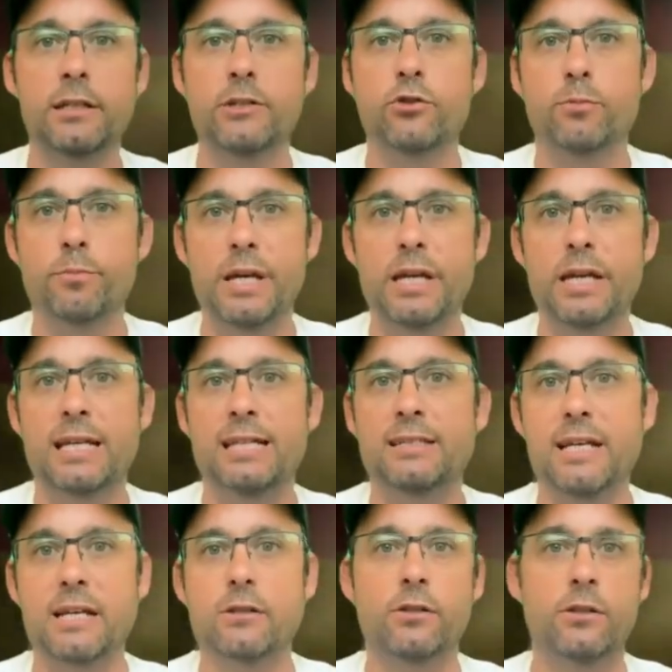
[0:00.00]
need to pay and
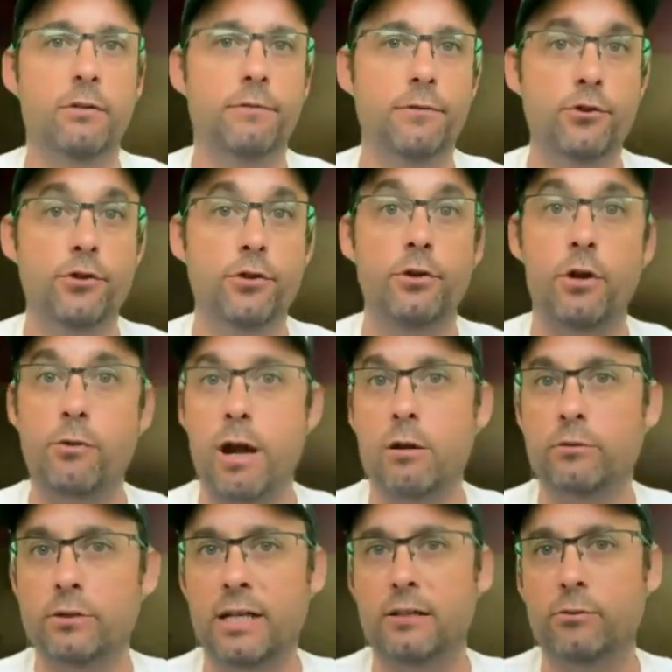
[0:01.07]
tackle the confusion
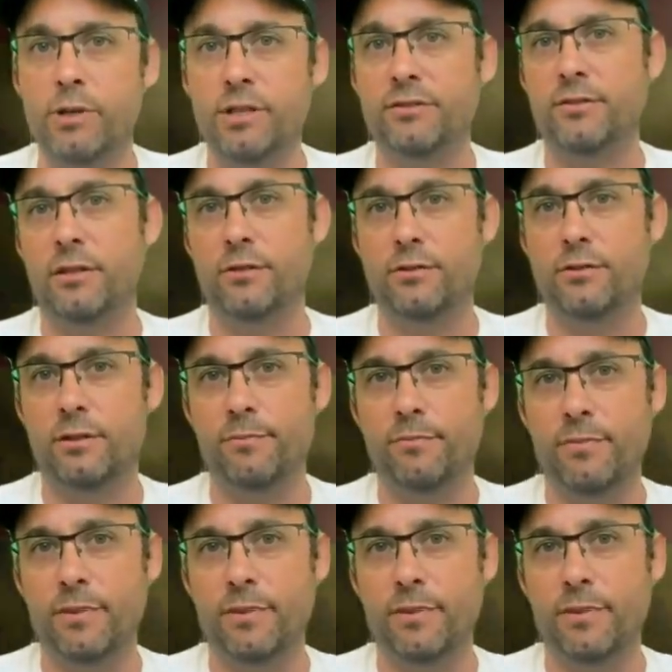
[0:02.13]
around tax residency.